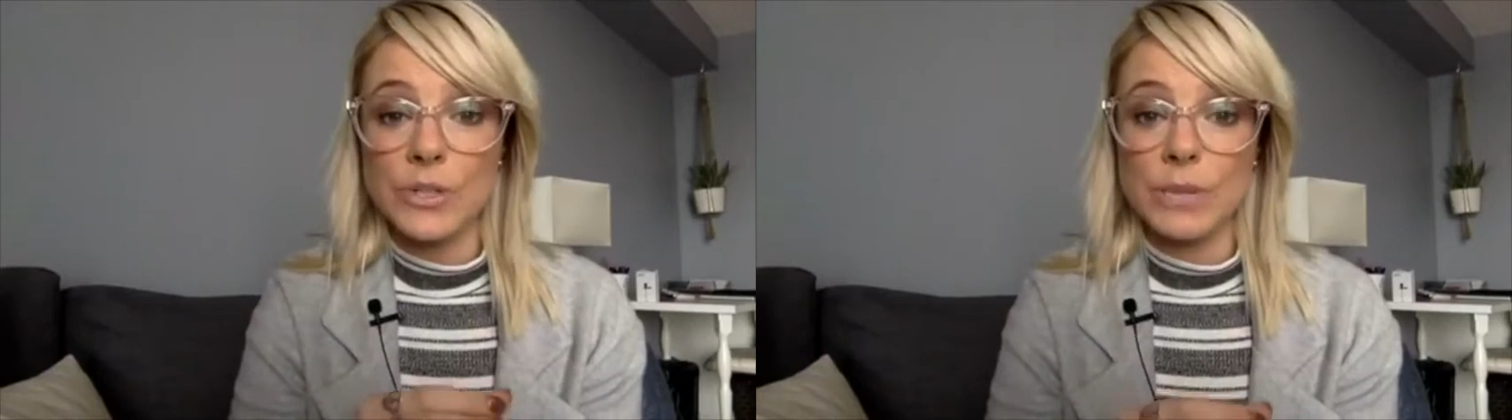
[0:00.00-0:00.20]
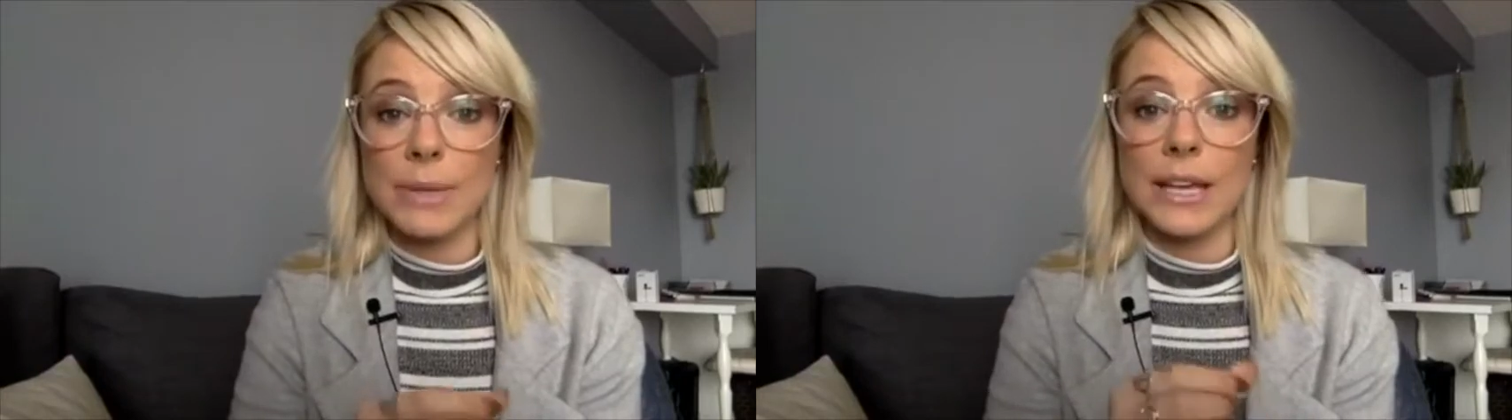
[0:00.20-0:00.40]

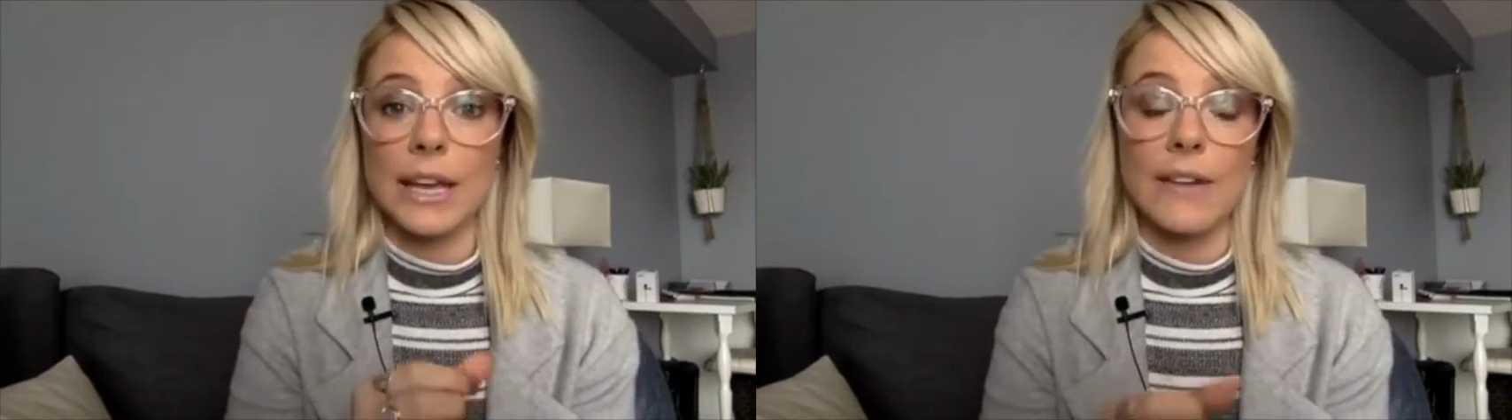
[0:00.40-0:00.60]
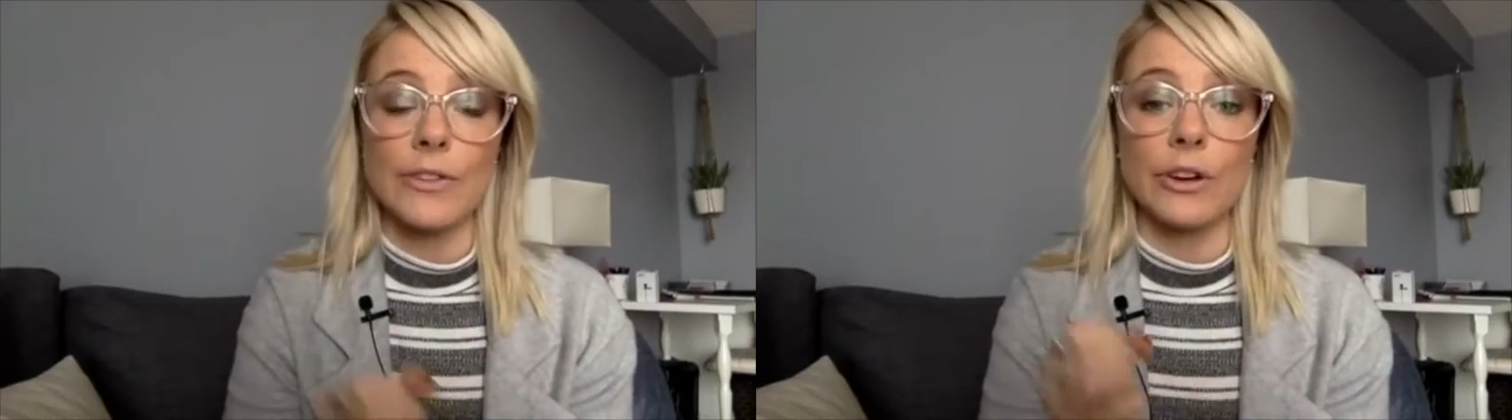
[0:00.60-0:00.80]
to me
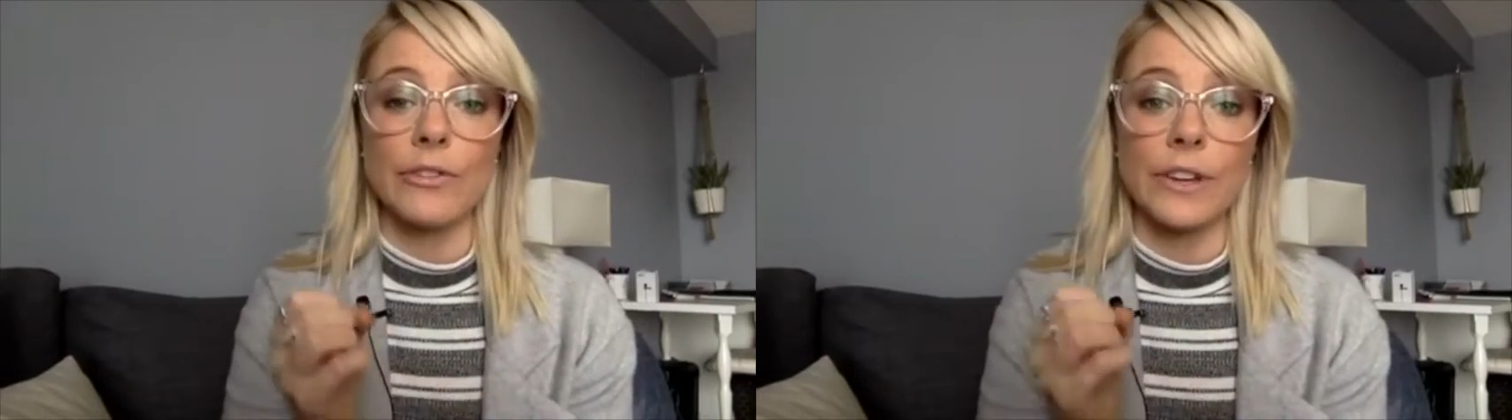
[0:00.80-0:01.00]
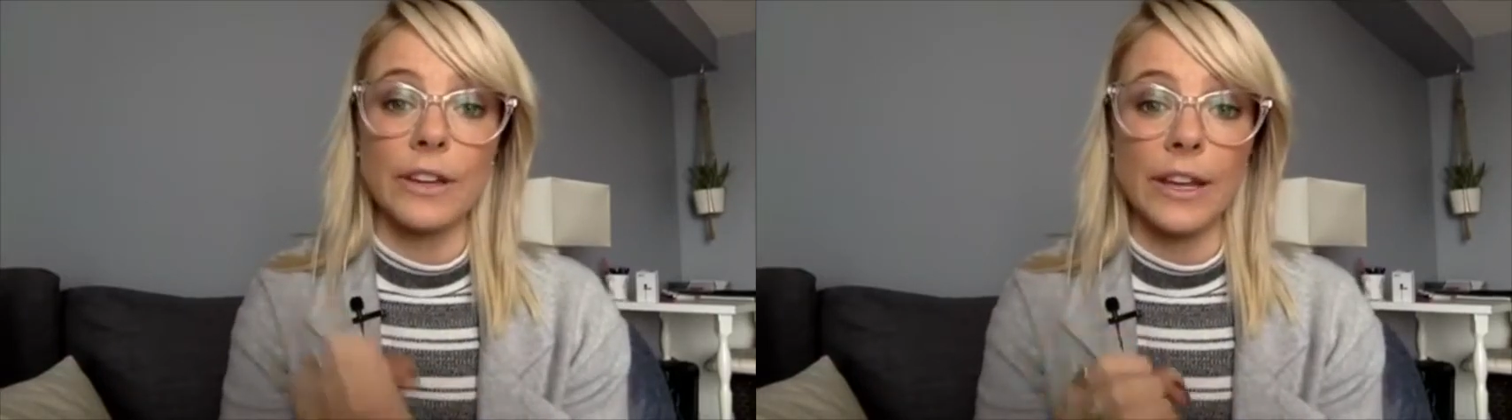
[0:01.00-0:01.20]
if you're
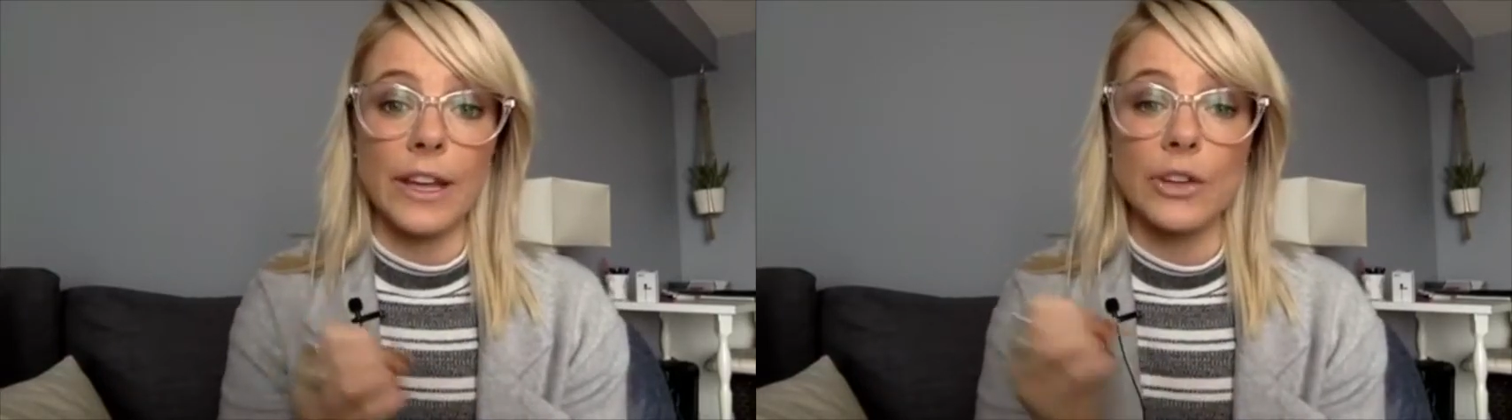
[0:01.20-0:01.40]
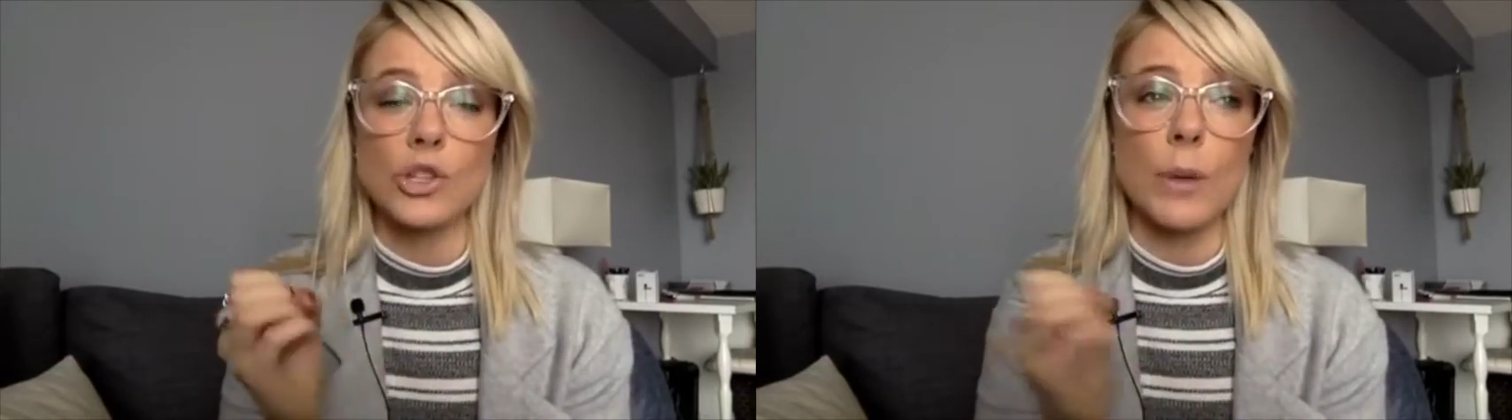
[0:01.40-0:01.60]

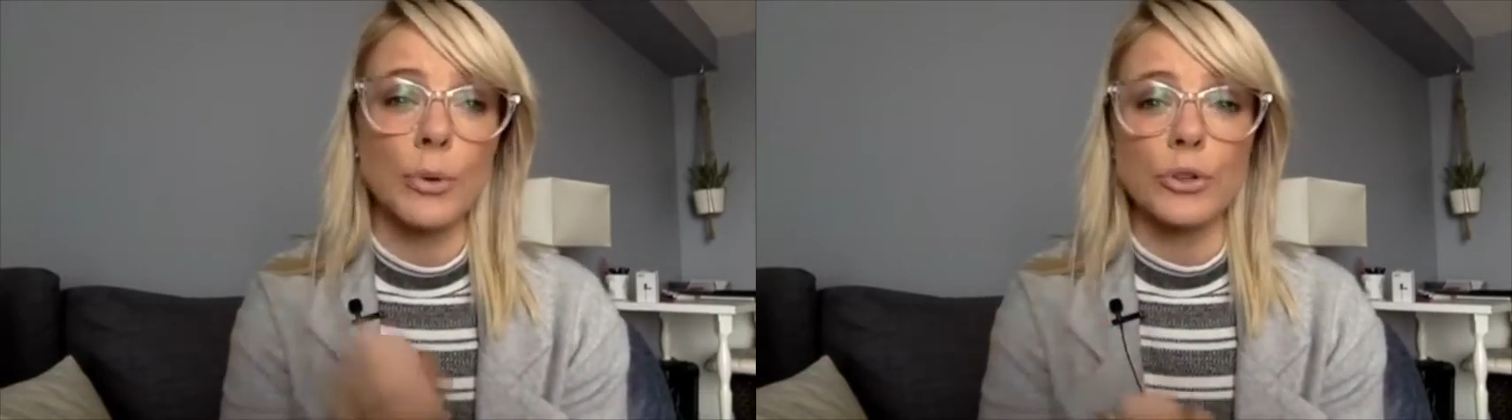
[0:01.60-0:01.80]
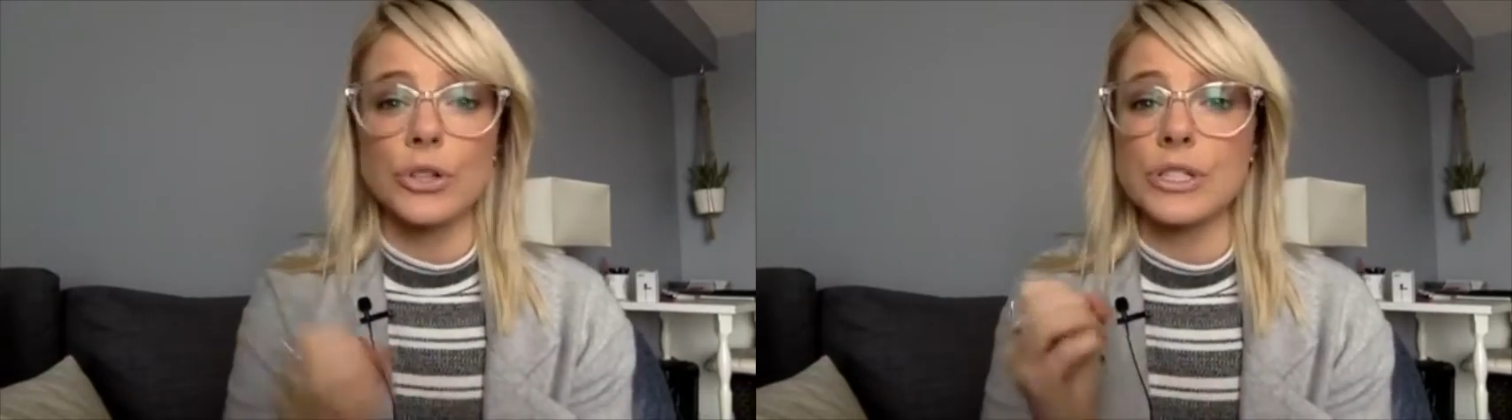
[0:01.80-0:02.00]
feeling
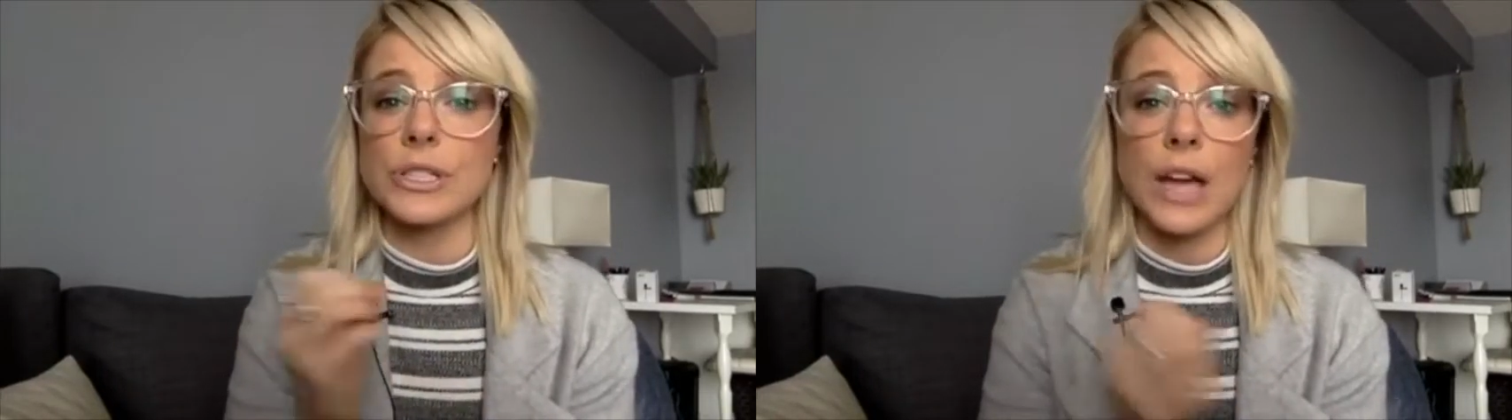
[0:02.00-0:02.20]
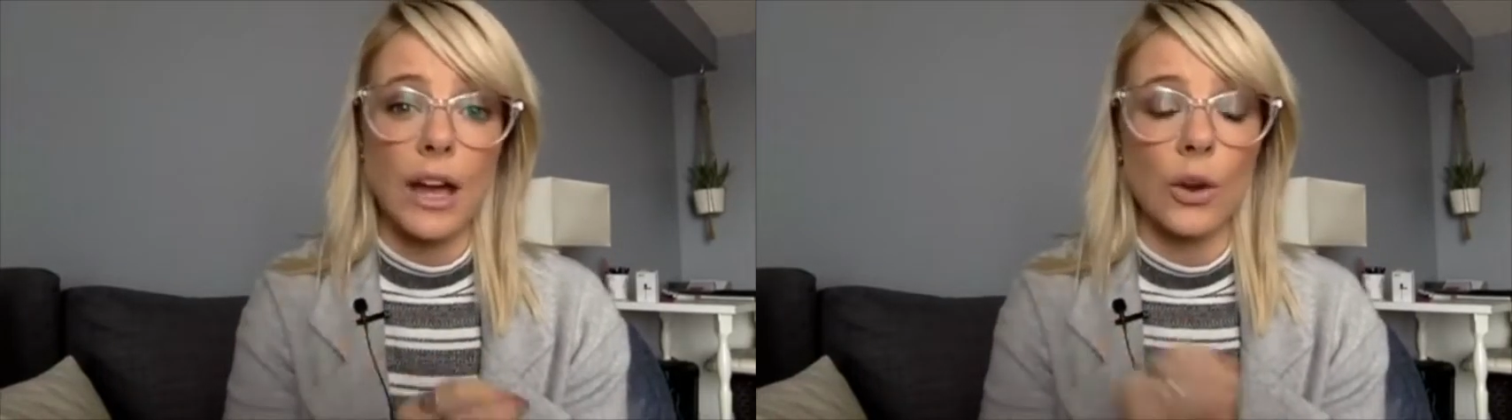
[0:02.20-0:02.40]
troubled or
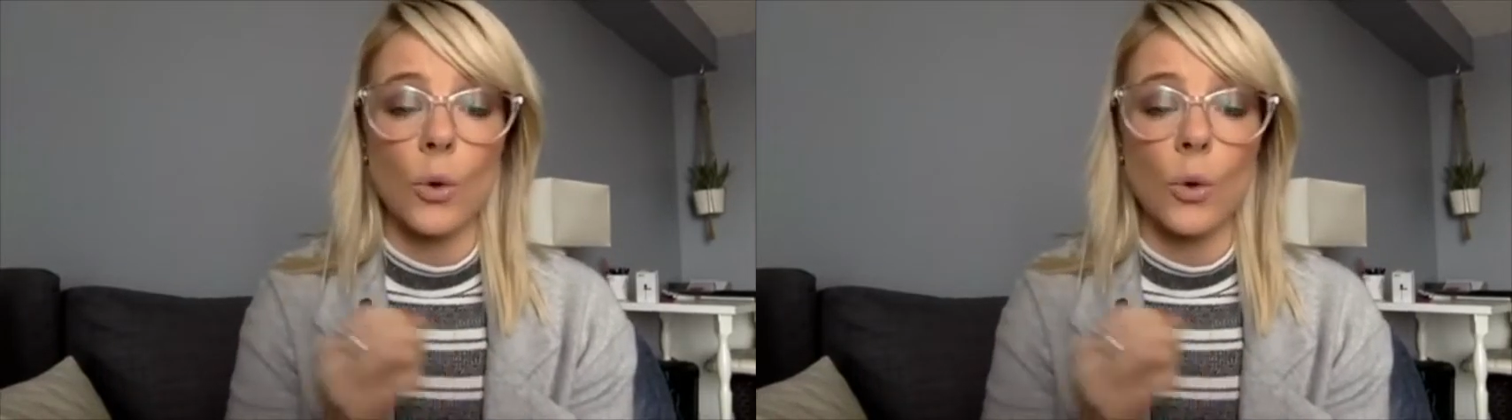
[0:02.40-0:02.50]
stuck,